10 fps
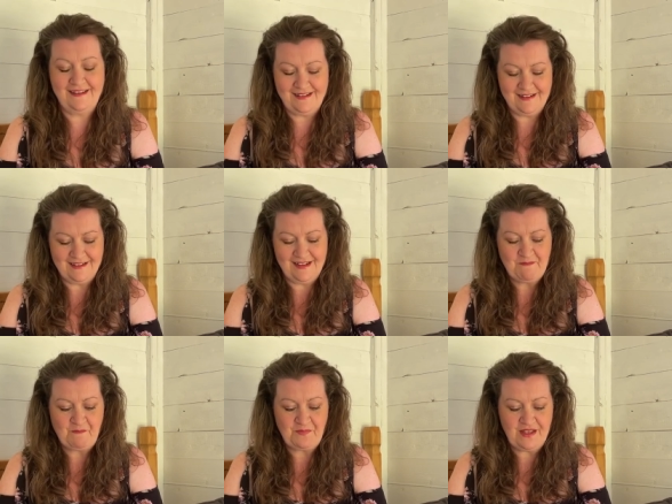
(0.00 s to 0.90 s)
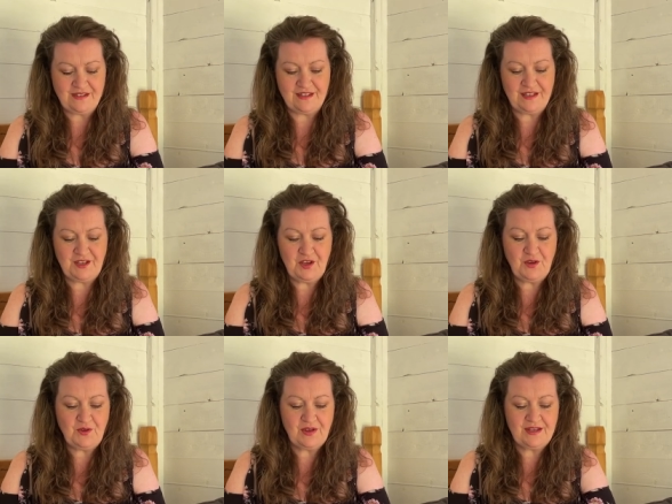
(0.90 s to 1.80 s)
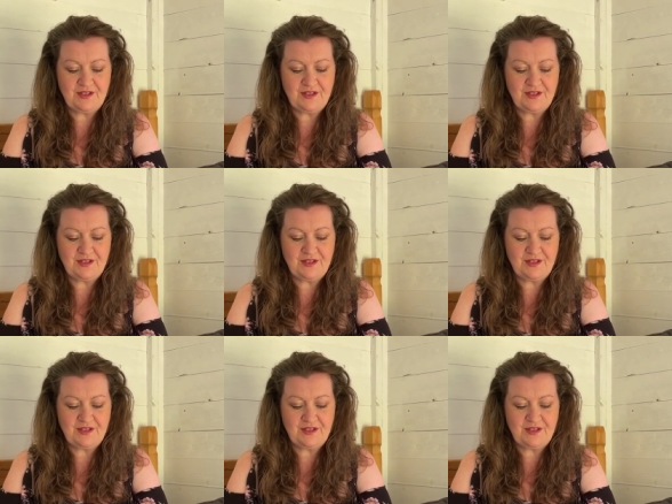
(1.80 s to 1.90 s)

look isn't he cute